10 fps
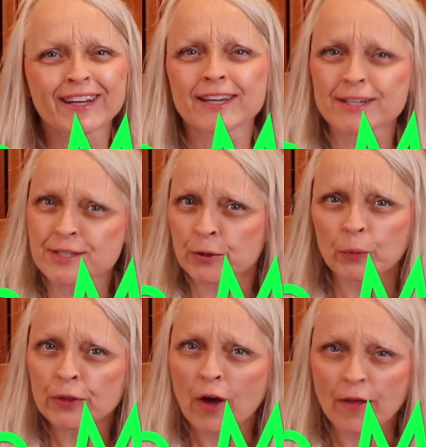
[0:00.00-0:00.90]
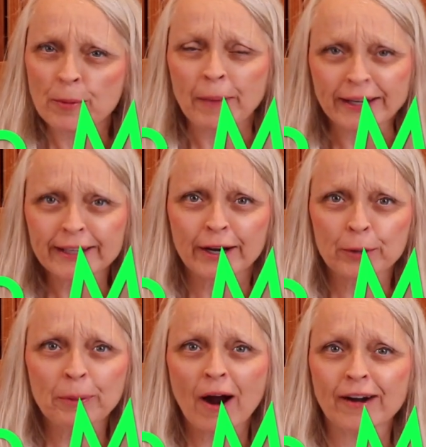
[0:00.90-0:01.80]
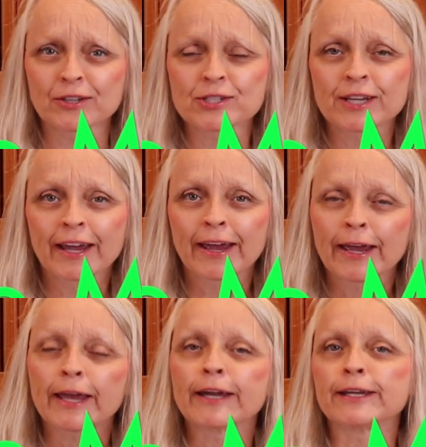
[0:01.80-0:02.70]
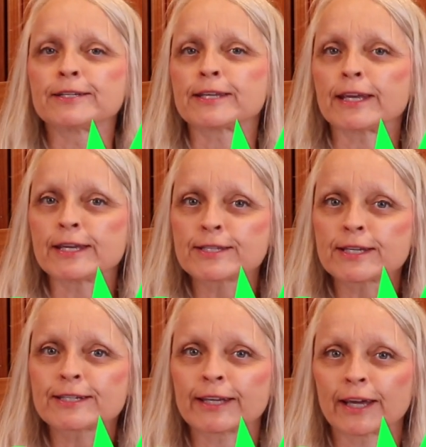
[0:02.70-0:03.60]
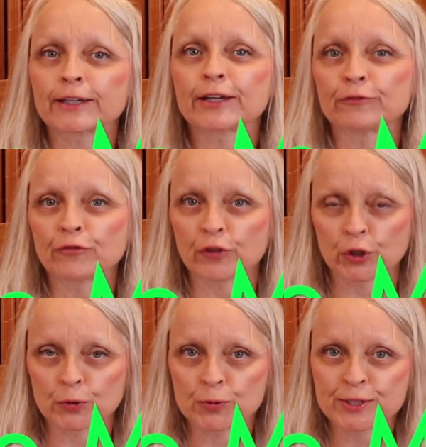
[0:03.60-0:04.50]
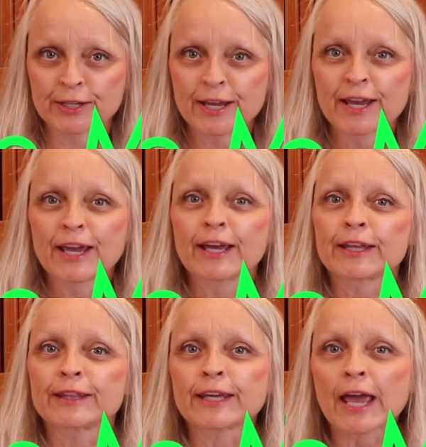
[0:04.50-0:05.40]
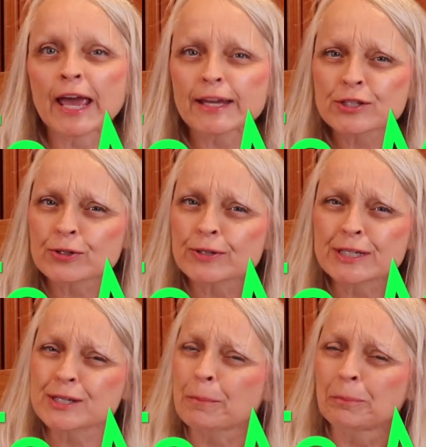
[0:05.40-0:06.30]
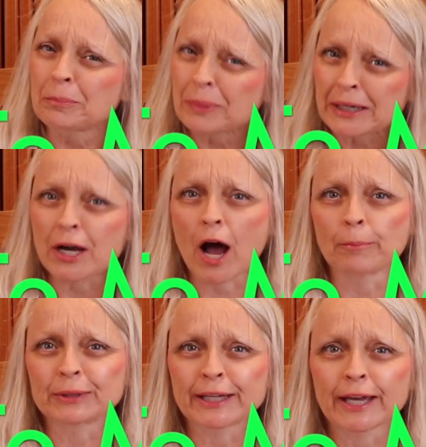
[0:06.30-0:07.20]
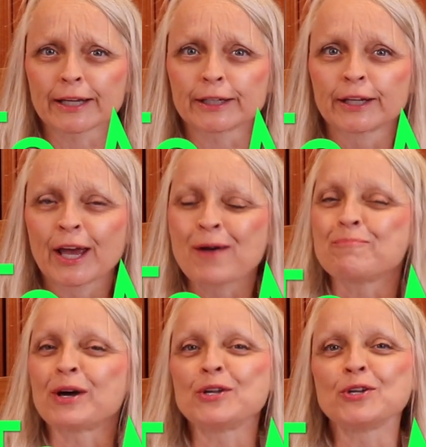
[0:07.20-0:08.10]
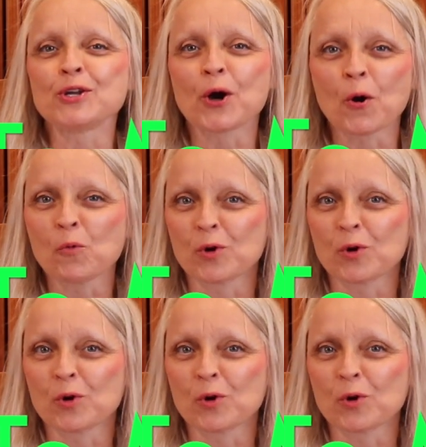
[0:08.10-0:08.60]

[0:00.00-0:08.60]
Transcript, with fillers: is it with all the Medicare parts? It is easy to get confused. The answer is a bit complicated, but no